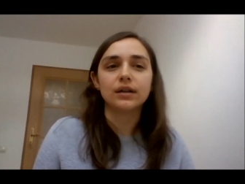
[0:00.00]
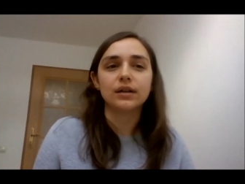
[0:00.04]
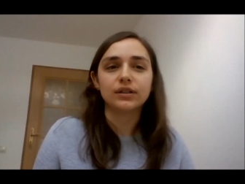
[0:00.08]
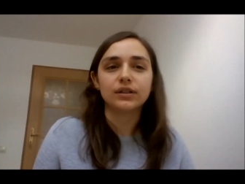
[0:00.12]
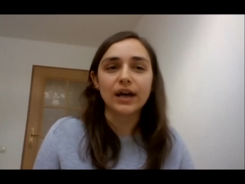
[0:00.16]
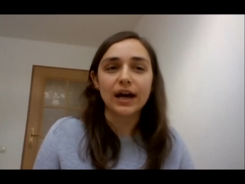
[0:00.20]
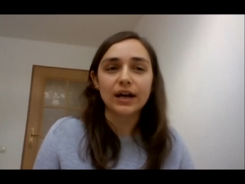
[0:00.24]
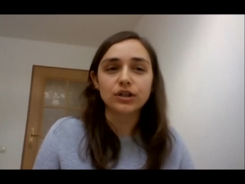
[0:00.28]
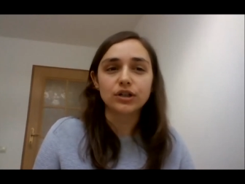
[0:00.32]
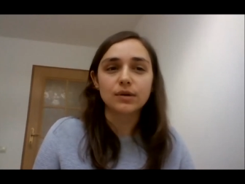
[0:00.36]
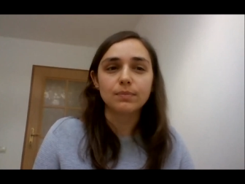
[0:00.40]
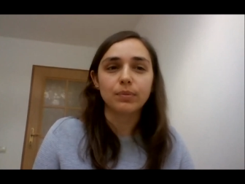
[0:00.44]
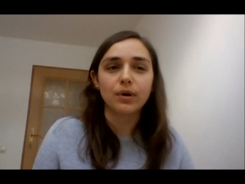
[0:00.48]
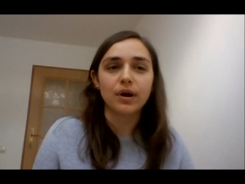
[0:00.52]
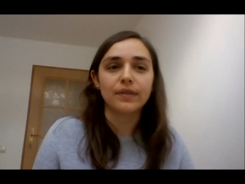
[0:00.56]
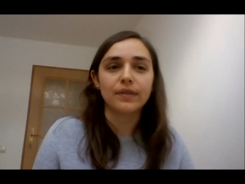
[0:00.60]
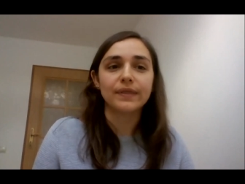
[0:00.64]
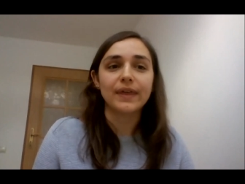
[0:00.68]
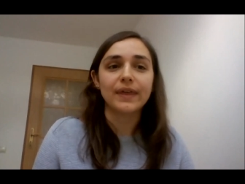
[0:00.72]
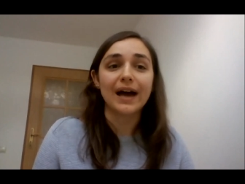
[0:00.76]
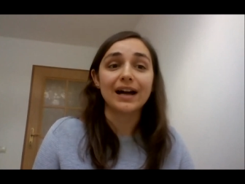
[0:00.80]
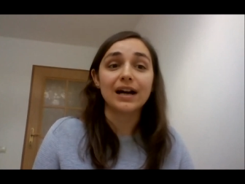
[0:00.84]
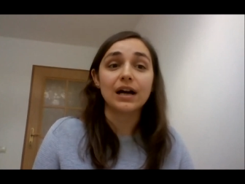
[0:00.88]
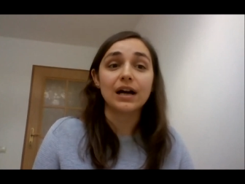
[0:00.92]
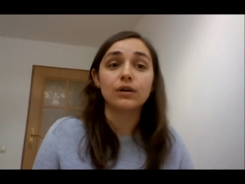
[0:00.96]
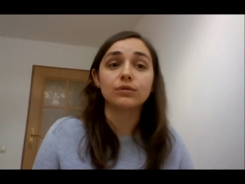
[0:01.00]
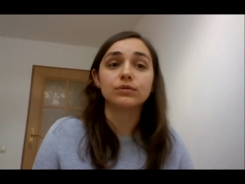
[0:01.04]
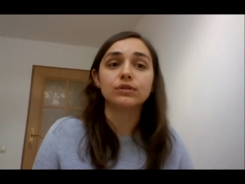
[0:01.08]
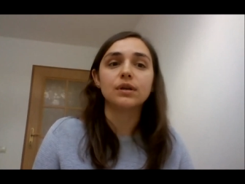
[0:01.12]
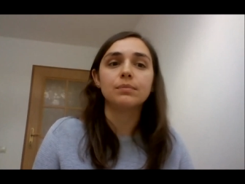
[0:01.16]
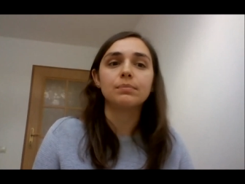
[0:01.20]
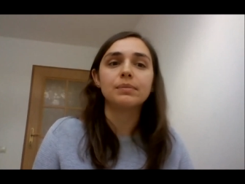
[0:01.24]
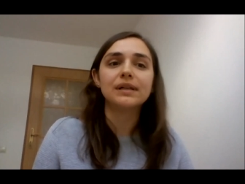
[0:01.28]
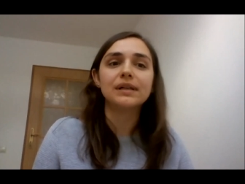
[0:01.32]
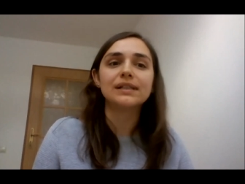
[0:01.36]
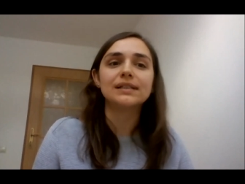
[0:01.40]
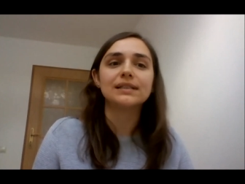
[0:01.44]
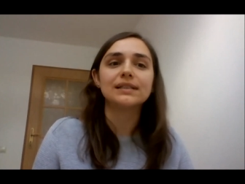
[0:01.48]
touch upon the
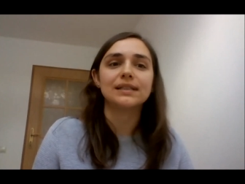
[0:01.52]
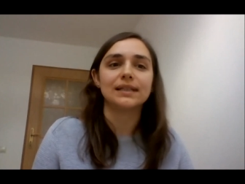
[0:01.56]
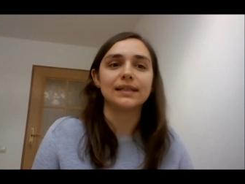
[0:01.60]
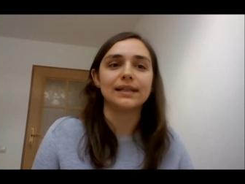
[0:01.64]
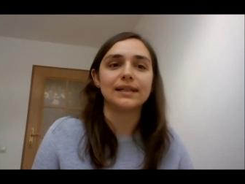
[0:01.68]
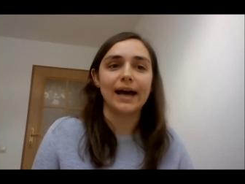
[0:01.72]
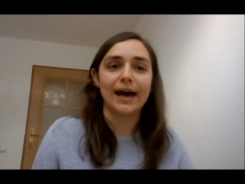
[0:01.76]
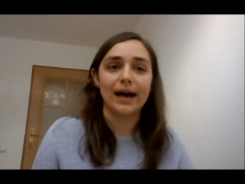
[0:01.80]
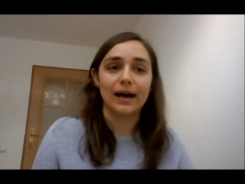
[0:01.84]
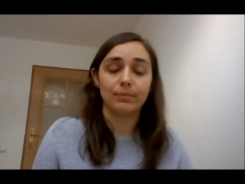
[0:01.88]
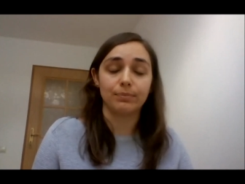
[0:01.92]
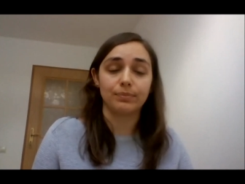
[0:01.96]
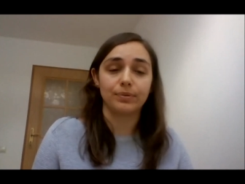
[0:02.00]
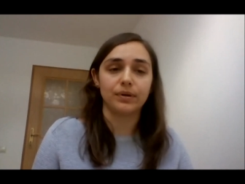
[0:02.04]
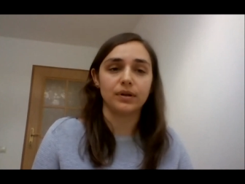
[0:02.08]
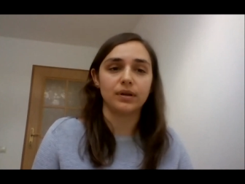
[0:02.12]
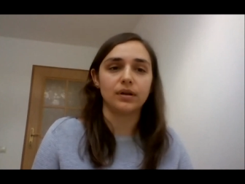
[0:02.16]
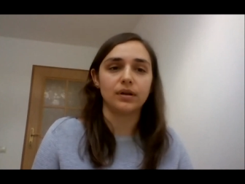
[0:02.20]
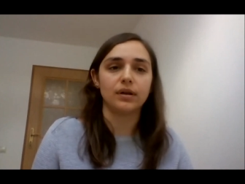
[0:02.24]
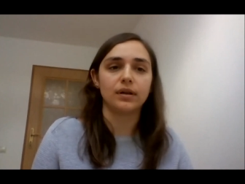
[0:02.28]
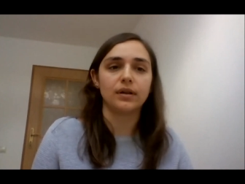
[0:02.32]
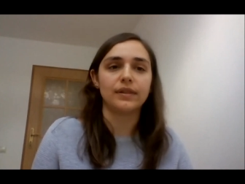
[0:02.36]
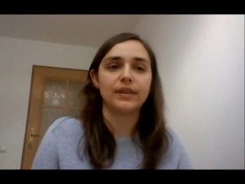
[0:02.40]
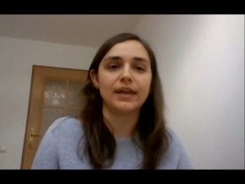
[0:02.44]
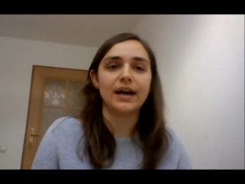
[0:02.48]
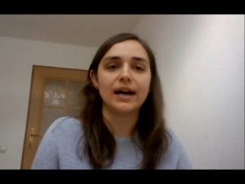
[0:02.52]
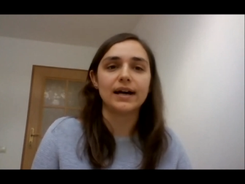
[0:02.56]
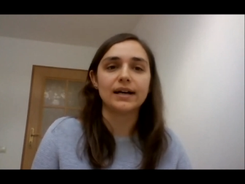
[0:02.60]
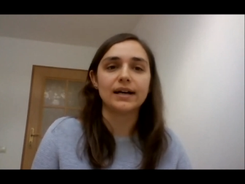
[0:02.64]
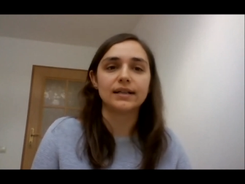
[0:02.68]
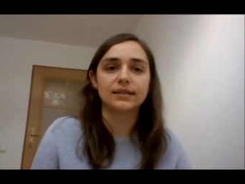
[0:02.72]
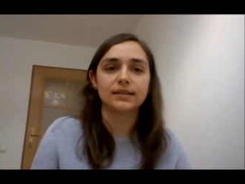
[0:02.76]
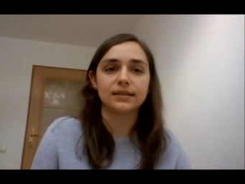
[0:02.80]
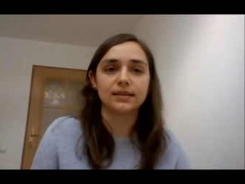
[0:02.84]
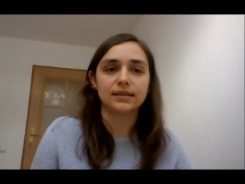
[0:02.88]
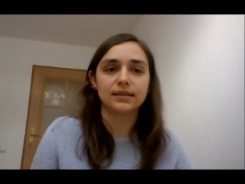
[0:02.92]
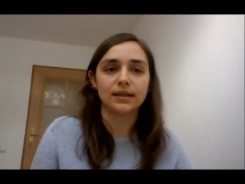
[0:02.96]
accountability gap that